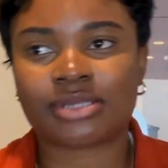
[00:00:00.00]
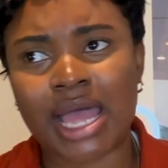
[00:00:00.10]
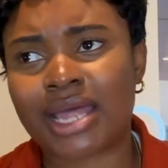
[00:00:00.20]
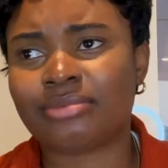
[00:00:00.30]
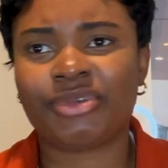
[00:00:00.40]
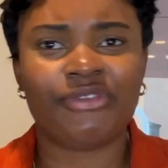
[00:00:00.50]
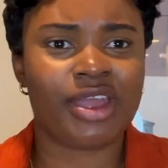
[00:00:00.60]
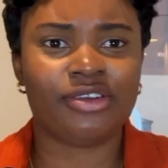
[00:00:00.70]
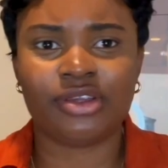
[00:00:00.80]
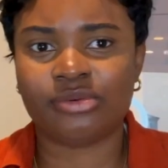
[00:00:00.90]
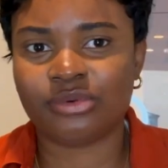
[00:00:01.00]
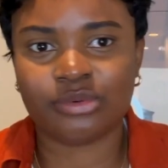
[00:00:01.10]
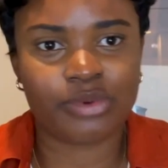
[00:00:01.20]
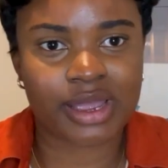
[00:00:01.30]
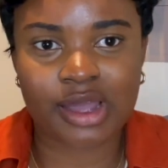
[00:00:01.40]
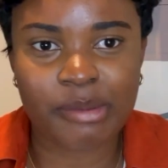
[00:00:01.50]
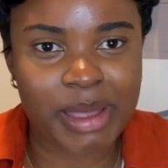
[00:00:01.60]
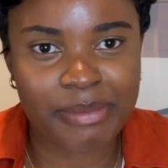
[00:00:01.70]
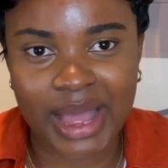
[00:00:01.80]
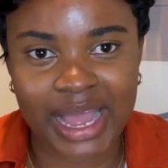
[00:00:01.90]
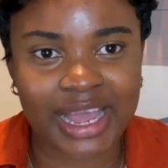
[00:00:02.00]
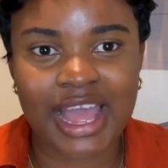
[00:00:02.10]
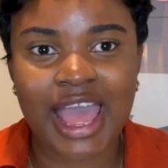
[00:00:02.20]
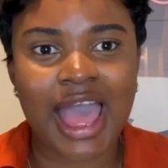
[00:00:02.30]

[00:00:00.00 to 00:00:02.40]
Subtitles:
and before you know, you were coming back.